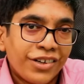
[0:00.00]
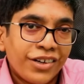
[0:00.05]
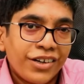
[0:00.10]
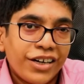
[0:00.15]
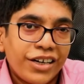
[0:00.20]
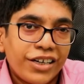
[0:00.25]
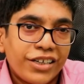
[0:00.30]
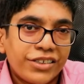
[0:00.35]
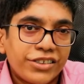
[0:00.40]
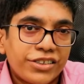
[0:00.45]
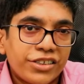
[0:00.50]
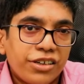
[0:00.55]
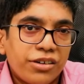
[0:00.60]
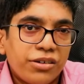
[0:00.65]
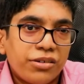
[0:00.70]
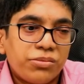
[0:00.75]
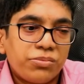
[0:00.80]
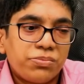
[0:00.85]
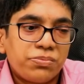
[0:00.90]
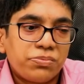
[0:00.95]
And
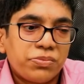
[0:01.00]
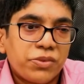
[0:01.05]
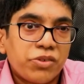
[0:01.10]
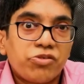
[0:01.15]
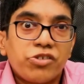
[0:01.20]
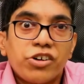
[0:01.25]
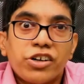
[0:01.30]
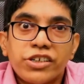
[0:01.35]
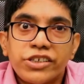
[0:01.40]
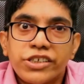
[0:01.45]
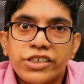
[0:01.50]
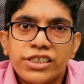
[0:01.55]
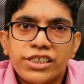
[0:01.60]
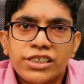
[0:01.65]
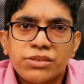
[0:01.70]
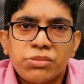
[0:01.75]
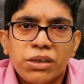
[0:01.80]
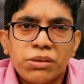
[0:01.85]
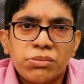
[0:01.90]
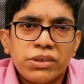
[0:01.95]
if you're a
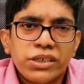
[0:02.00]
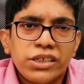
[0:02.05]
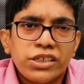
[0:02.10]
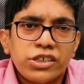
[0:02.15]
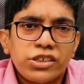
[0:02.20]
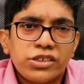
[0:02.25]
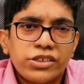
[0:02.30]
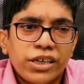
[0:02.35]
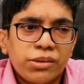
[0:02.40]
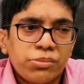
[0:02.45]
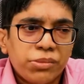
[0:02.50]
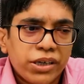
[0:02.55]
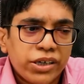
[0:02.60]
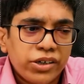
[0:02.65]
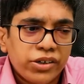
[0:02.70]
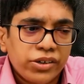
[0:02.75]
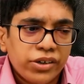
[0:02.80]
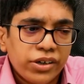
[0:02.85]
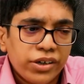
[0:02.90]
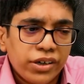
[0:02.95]
nurse, maybe they
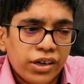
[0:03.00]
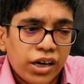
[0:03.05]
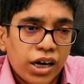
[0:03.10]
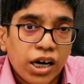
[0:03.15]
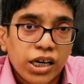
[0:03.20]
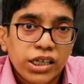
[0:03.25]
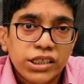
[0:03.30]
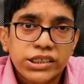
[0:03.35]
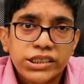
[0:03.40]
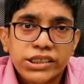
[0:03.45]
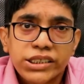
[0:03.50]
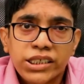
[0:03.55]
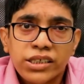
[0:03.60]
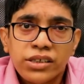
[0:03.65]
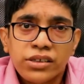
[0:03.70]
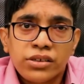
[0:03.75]
may ask